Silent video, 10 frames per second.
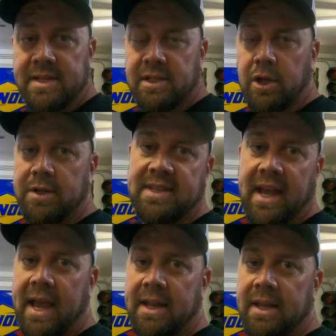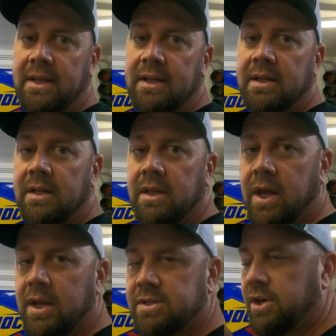is a little sanding. You
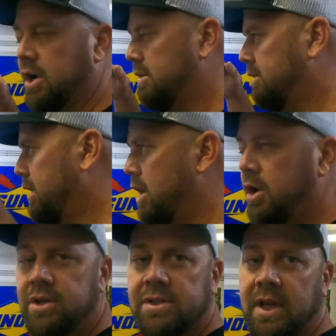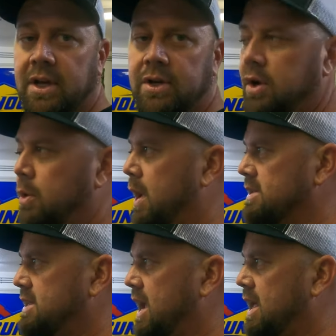gotta start low, just like you're doing a wet
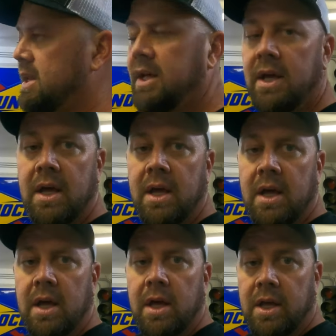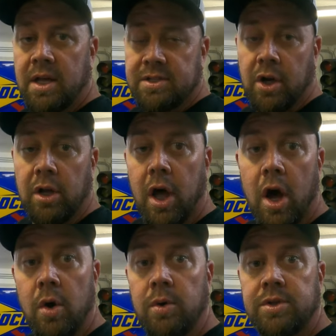sand. You gotta start
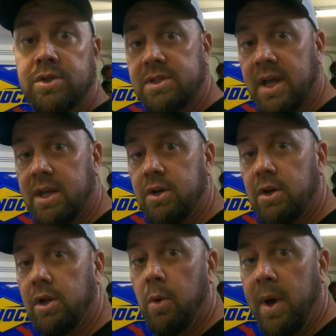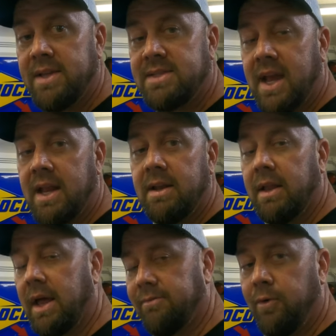low, just like you're doing a little wet sand at
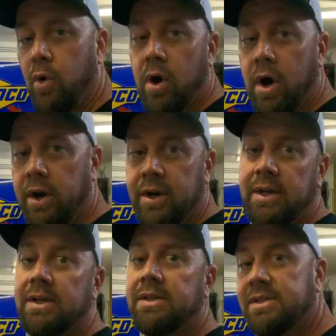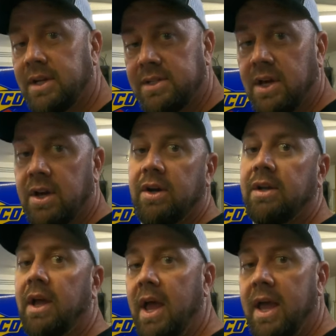like 400,
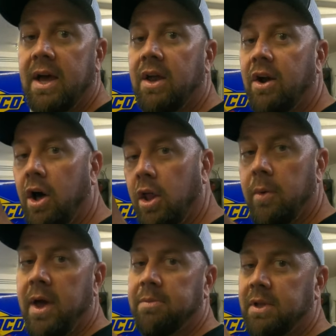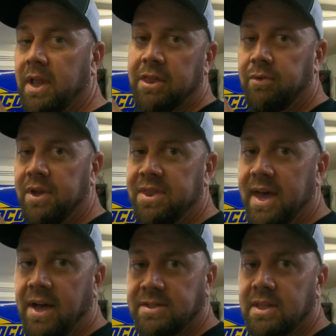600, 800, all the way up to like
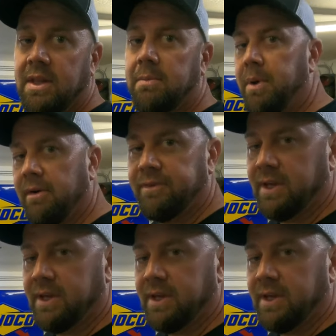3,000, then buff